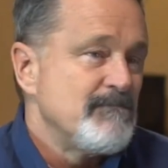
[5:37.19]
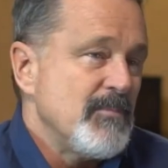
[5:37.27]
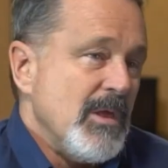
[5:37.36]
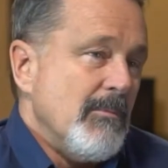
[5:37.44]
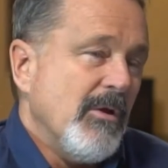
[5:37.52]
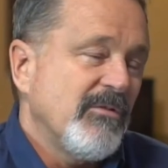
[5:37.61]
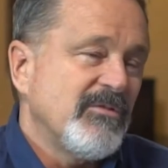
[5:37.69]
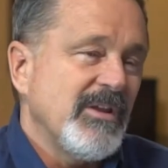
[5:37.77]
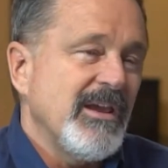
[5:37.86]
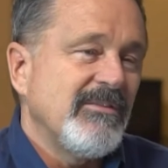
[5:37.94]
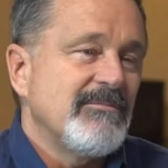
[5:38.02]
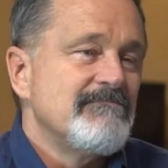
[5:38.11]
In most
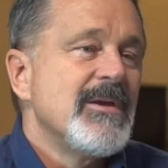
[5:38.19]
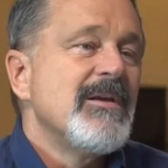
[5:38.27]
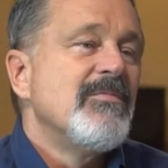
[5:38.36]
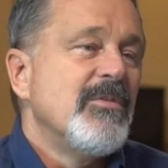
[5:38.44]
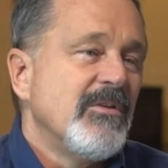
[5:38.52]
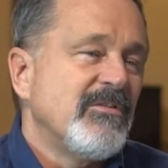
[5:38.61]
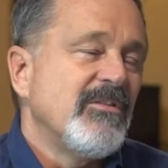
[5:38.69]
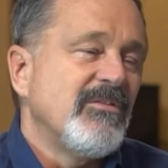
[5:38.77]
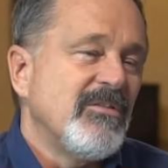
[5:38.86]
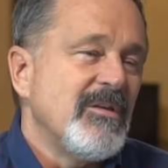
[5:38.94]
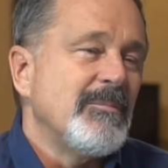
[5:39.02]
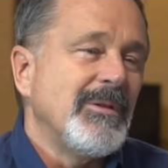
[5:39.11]
states, this is
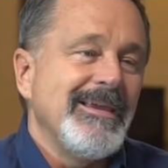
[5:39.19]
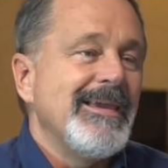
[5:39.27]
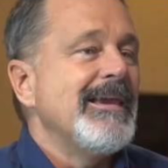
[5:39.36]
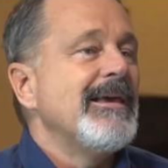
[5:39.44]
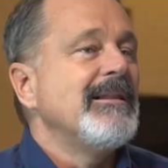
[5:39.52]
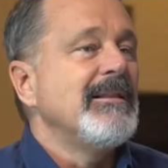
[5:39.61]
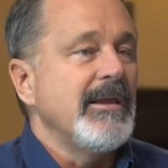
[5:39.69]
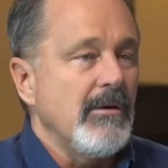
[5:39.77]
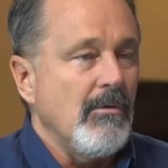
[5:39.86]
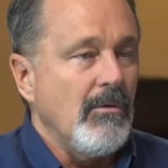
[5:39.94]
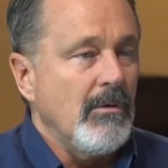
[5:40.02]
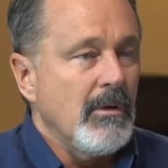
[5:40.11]
simply
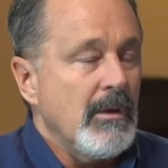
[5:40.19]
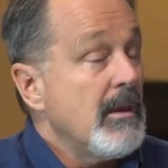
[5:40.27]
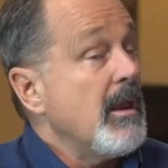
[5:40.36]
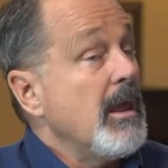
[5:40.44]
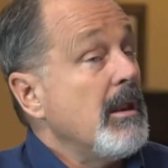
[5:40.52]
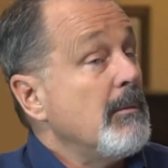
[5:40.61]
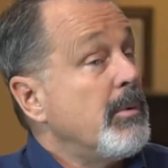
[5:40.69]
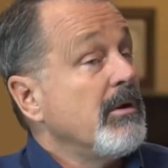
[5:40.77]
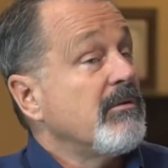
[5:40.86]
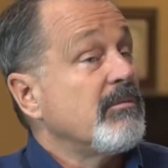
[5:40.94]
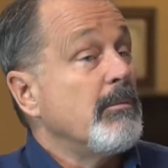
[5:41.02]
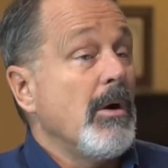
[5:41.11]
illegal, and it
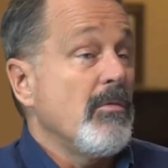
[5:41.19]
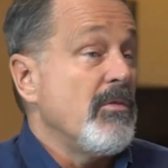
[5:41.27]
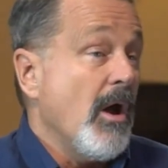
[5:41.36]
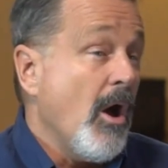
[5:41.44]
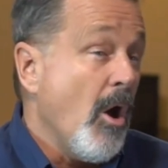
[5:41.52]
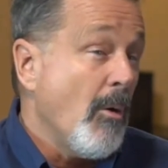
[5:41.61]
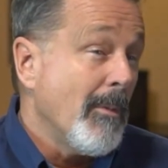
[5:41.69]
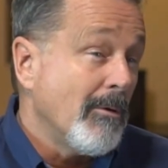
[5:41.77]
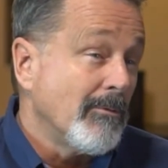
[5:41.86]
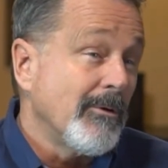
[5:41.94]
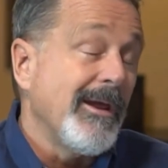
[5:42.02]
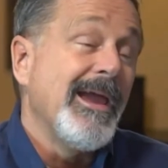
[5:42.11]
puts both the
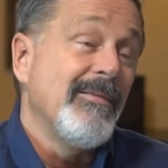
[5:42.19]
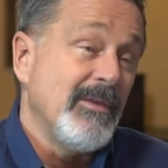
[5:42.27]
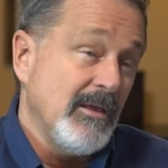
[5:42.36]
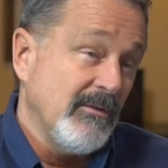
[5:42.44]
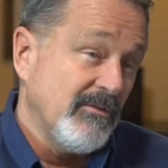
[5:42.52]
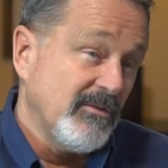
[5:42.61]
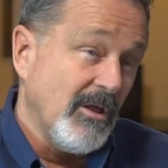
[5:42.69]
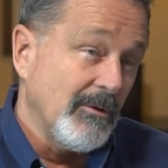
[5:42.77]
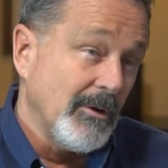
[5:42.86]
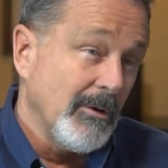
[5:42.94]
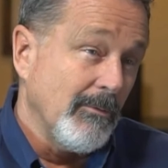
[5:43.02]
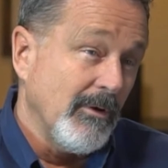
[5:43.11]
homeowner and the
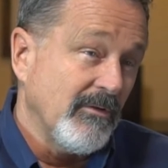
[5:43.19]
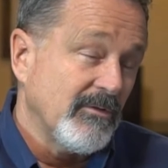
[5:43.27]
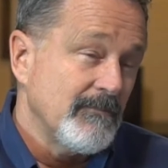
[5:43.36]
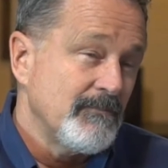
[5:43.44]
installer at risk.